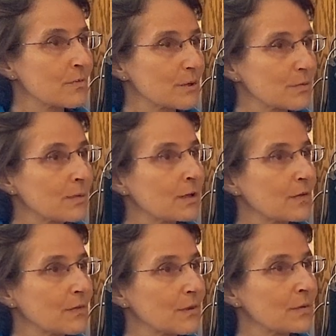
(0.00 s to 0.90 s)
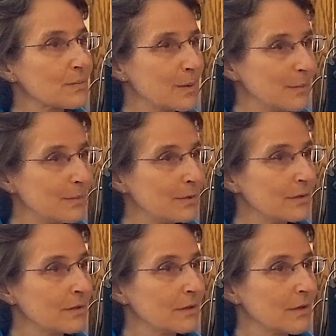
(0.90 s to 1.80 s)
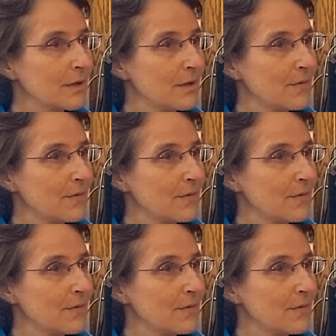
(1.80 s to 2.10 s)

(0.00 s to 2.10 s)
was one of those people. Yeah.